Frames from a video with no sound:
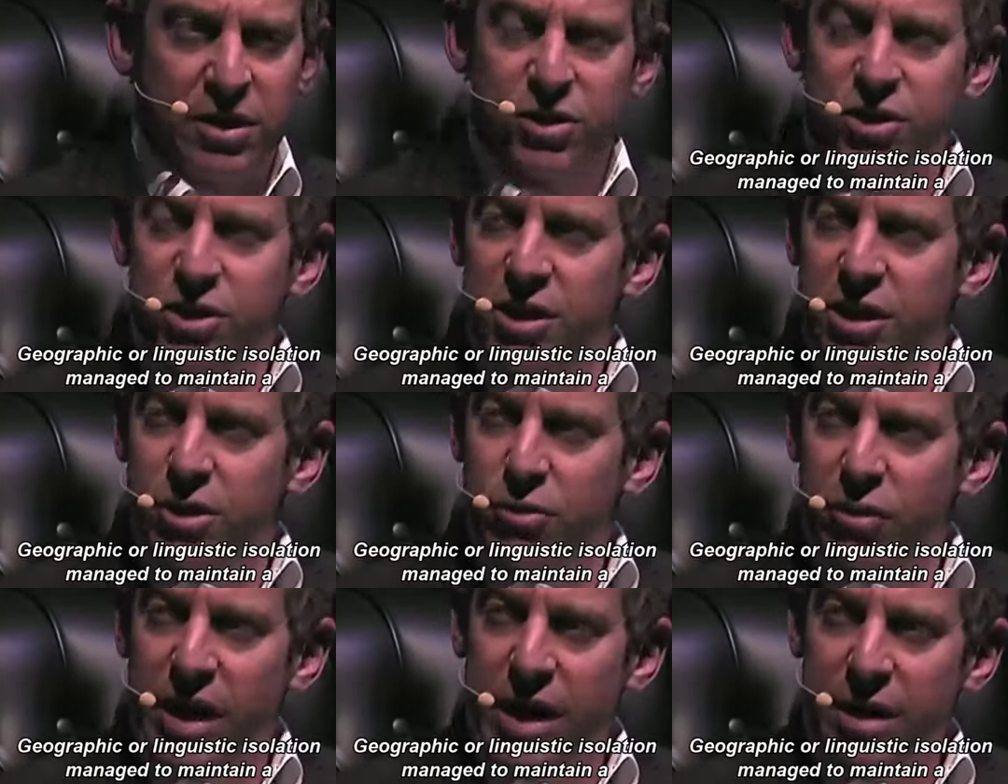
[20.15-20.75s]

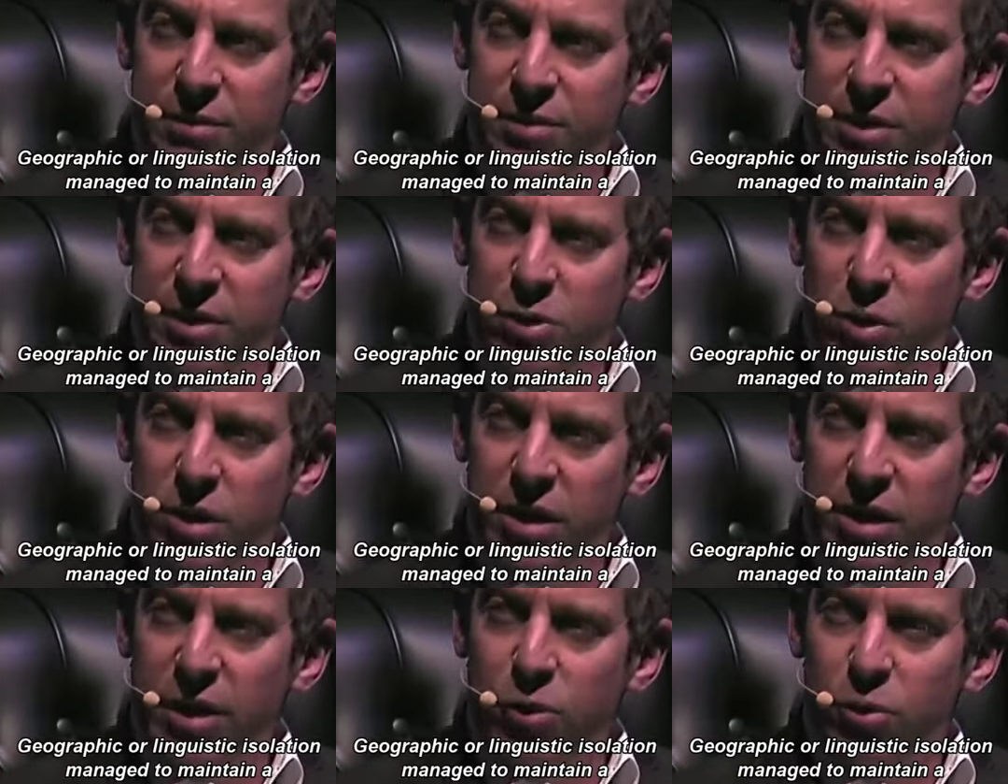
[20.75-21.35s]
geographic
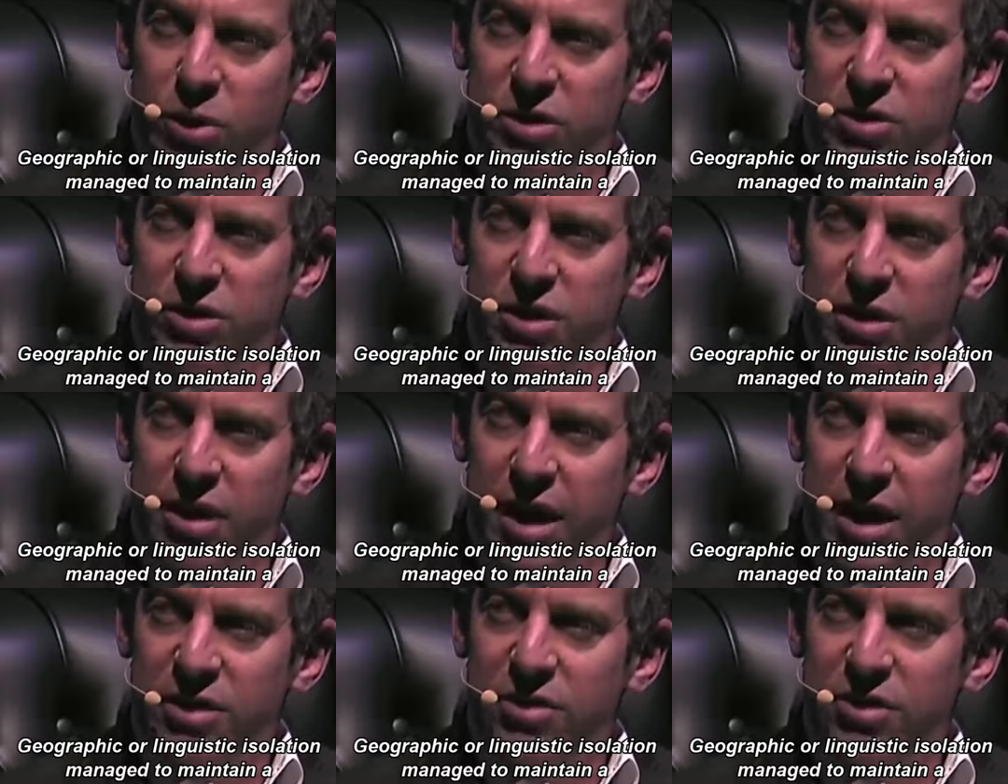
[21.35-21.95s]
or
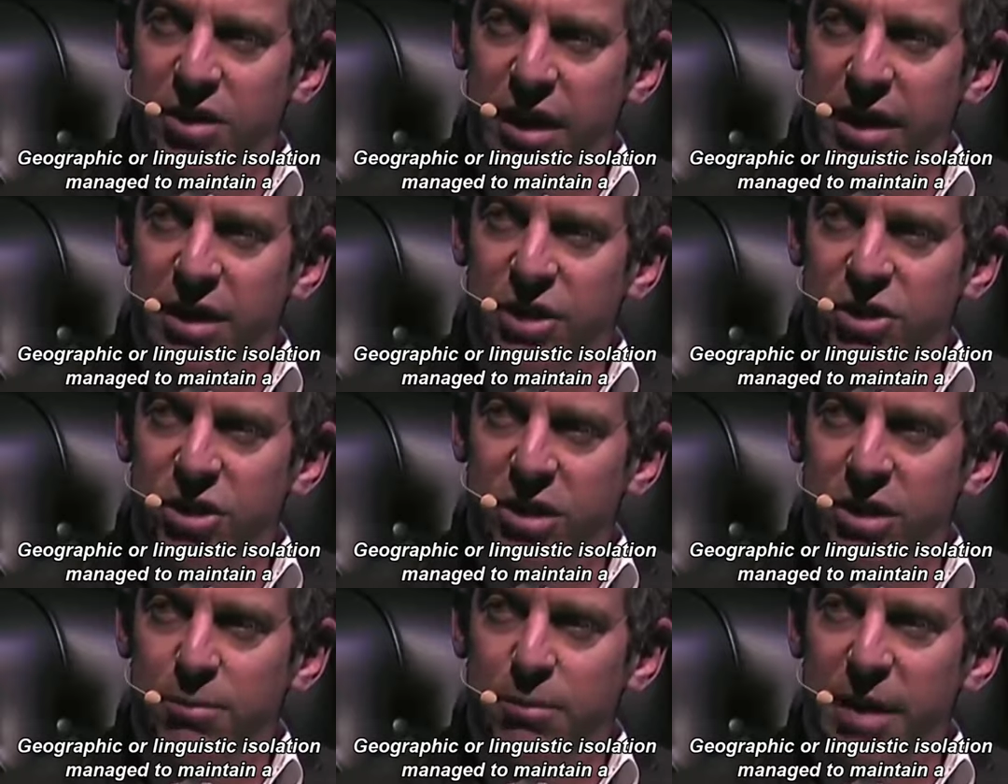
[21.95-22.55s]
linguistic
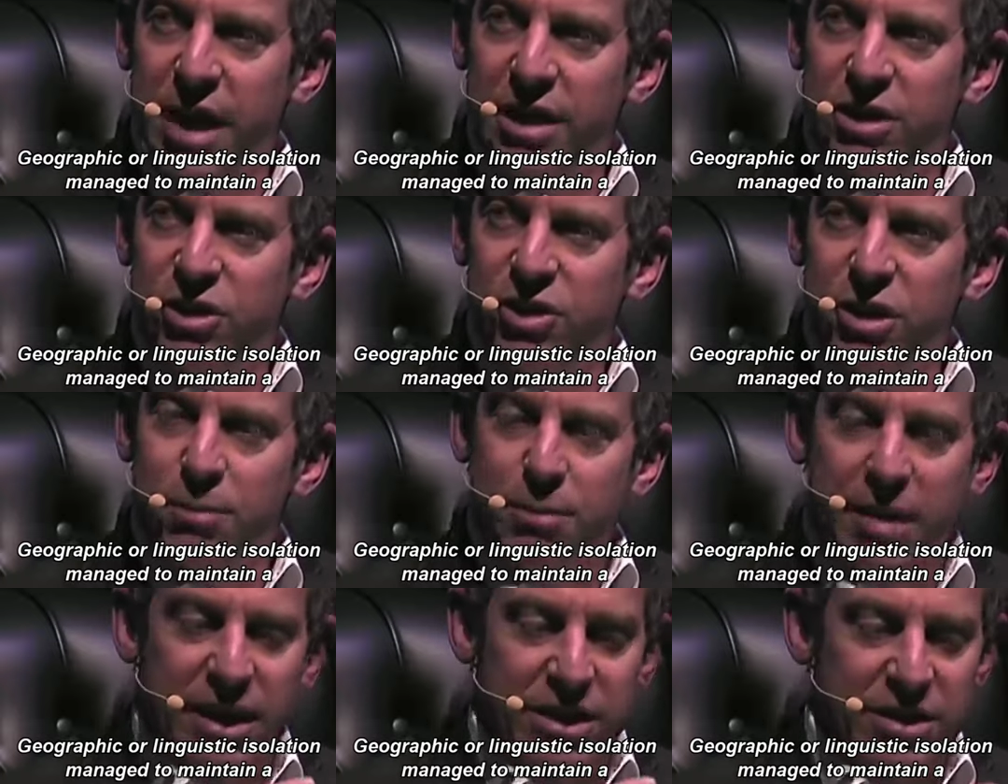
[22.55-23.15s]
isolation managed
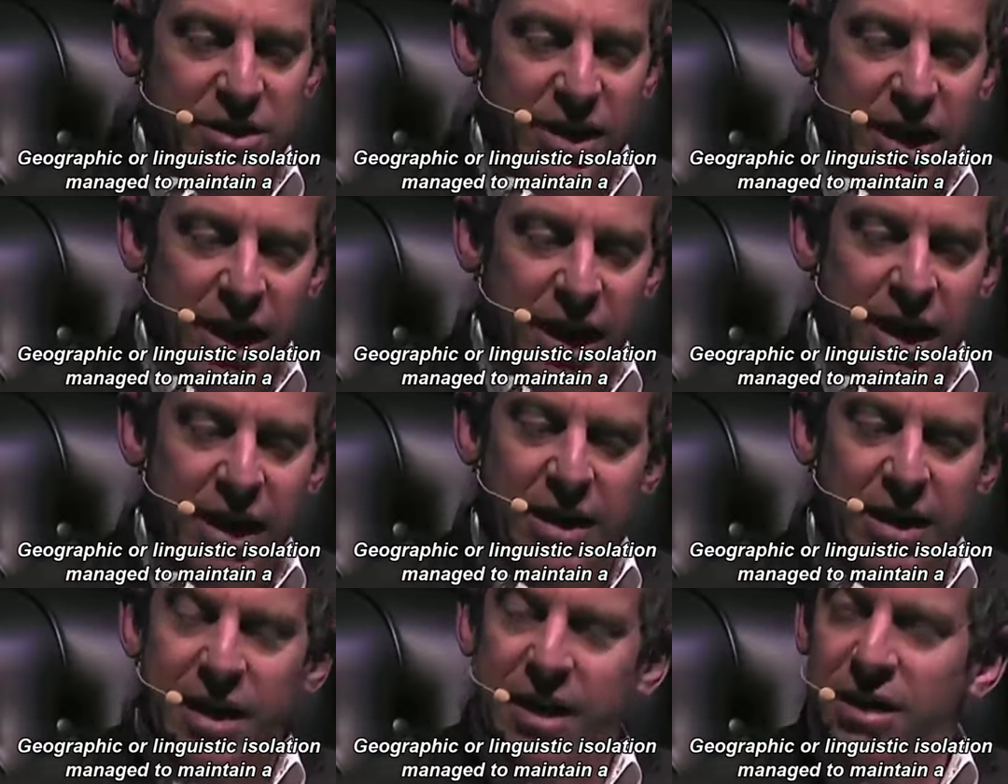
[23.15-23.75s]
to
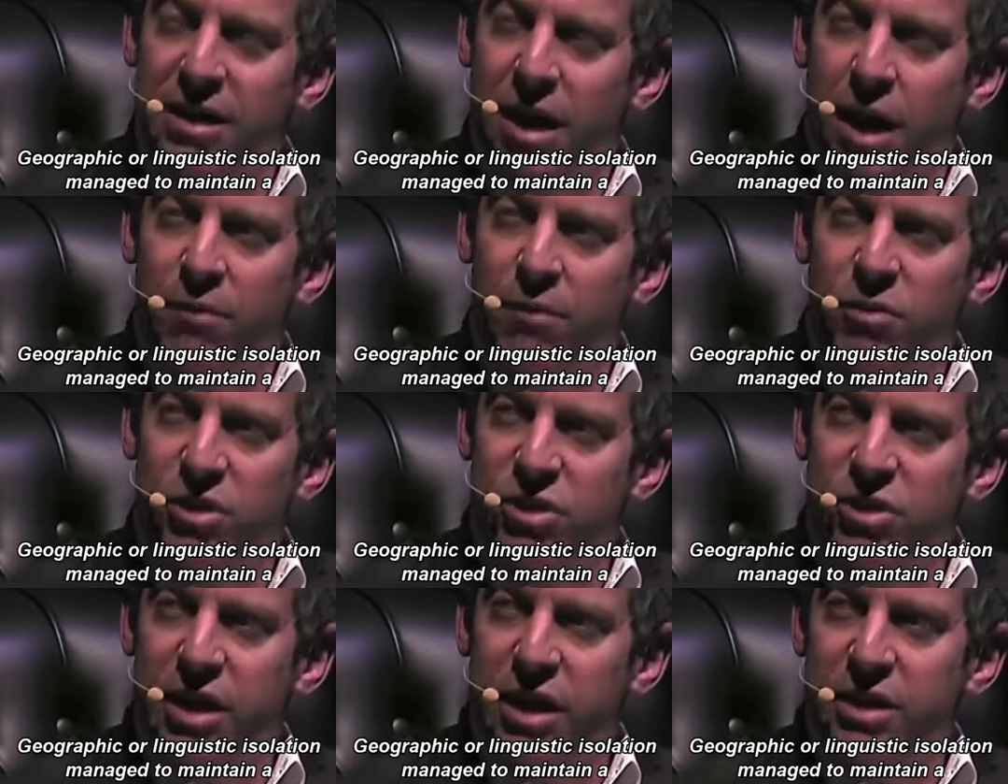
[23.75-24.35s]
maintain a
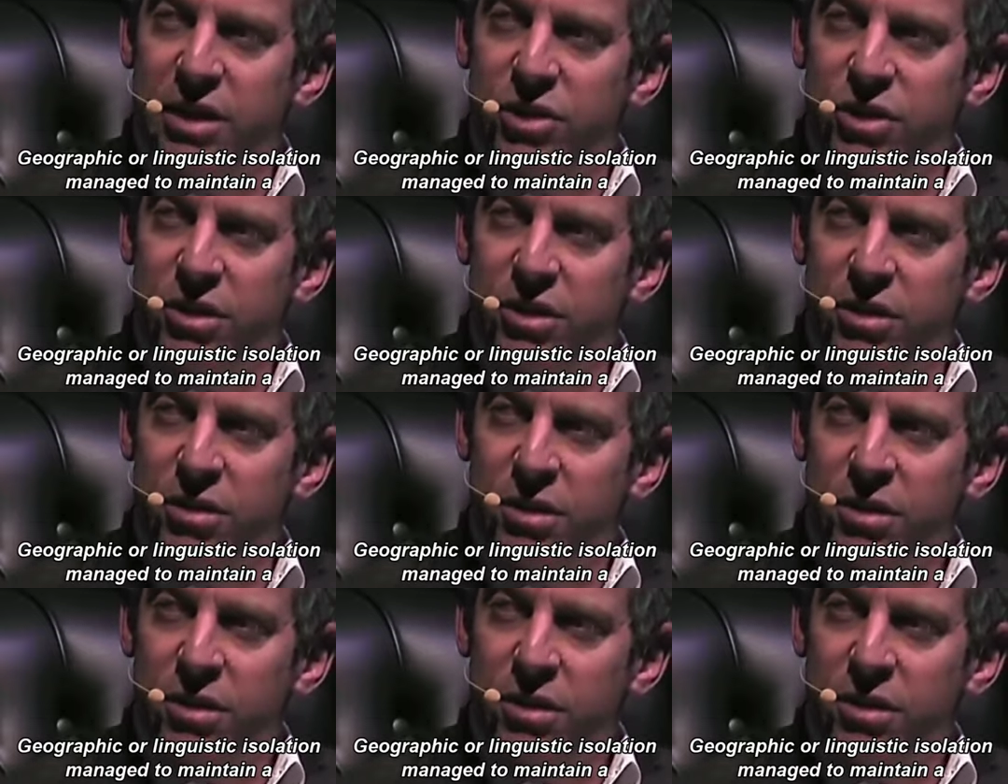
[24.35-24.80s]
conversation